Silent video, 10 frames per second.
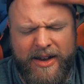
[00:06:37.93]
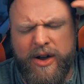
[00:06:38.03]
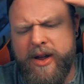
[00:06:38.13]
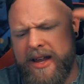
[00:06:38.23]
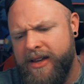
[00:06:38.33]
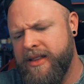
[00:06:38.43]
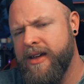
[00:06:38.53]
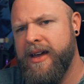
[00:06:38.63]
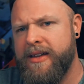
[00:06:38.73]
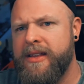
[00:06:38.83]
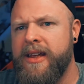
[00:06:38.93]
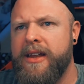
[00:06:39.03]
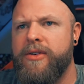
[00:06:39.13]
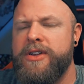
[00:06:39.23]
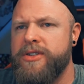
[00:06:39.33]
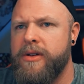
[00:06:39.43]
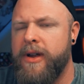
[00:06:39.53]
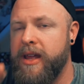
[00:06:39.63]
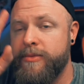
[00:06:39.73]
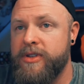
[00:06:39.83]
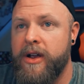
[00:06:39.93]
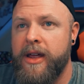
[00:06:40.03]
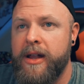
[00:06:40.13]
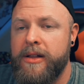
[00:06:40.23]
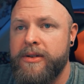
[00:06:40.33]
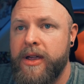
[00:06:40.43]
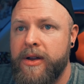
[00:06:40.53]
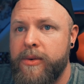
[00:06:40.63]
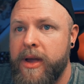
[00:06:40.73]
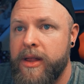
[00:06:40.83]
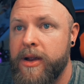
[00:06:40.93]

you know what? I did the integration already. I'm sorry. I got a little carried away